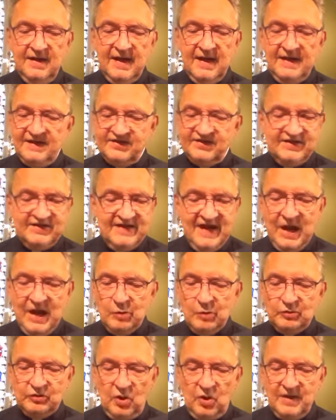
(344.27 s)
and is
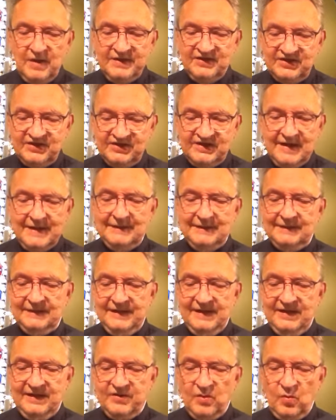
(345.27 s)
now growing
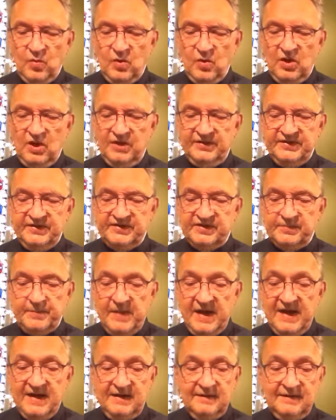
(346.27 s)
steadily in the world
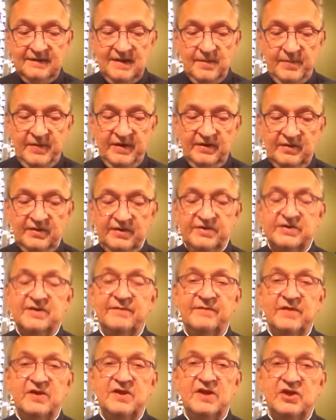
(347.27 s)
despite the appearance
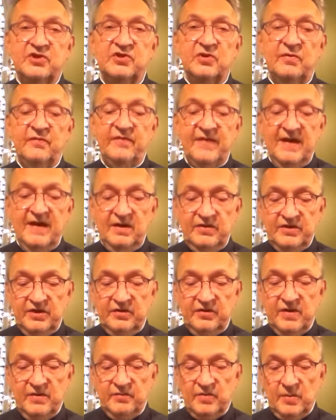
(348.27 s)
of initial
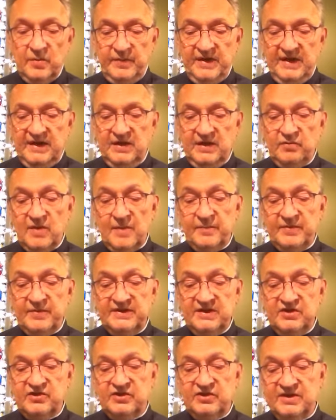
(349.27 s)
failure and repeated
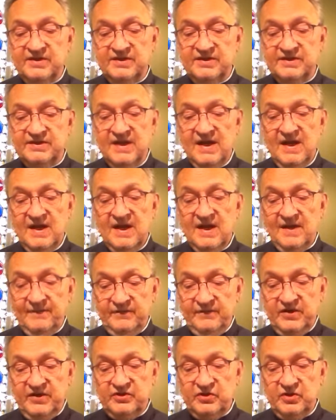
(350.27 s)
repetitions
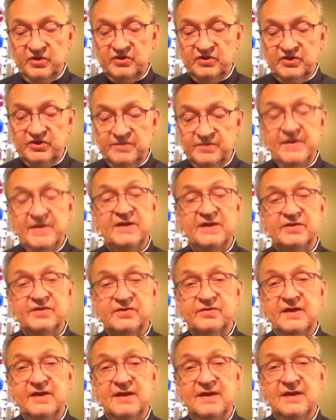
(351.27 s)
of the church's
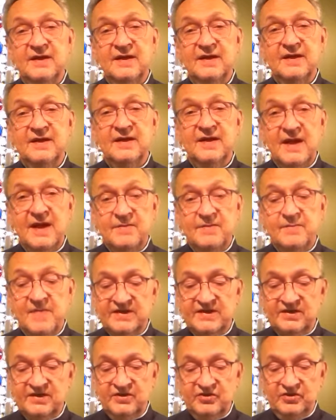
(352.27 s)
ministry and
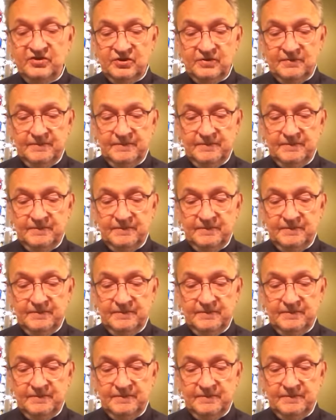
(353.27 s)
message.